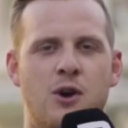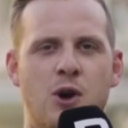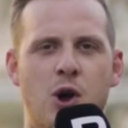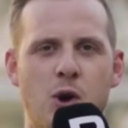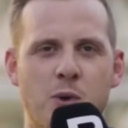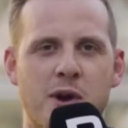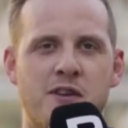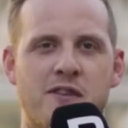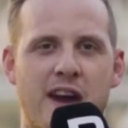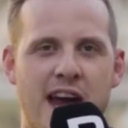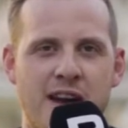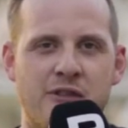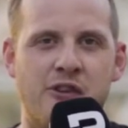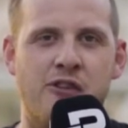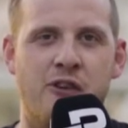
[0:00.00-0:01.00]
Who would have
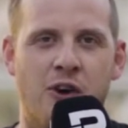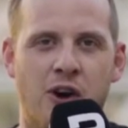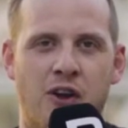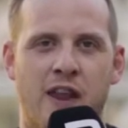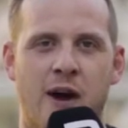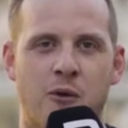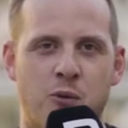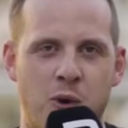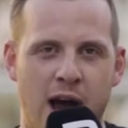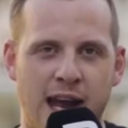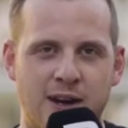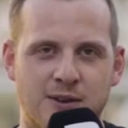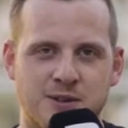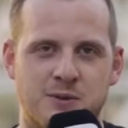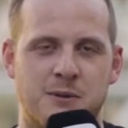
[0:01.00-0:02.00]
ever thought that
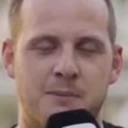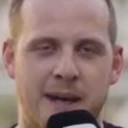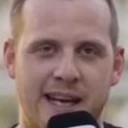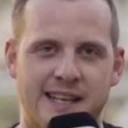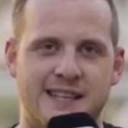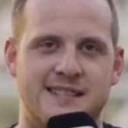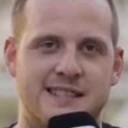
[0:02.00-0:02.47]
Wales would be in the